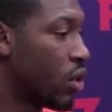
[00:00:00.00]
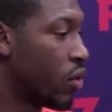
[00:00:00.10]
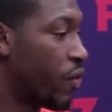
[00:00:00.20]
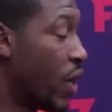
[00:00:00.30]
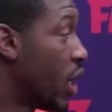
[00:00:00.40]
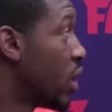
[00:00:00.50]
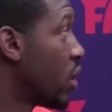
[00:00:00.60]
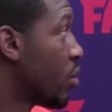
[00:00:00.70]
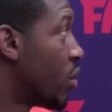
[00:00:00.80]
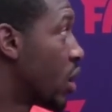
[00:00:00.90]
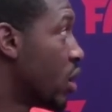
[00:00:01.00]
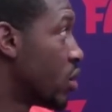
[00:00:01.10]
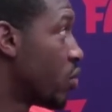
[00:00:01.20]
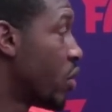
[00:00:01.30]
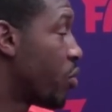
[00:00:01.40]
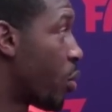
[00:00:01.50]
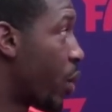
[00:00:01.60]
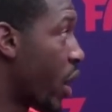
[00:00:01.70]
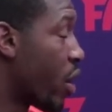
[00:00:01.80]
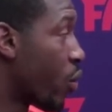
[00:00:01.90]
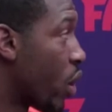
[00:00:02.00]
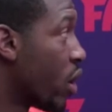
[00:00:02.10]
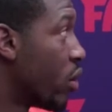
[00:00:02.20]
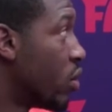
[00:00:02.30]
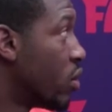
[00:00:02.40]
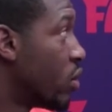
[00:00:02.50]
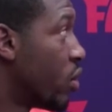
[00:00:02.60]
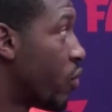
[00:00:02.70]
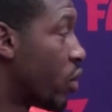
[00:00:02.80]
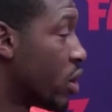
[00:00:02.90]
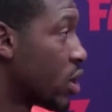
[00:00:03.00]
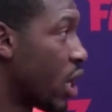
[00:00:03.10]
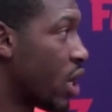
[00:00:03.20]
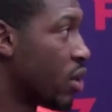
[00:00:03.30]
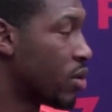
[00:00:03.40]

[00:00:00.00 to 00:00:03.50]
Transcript: failing because we prepared well for this game.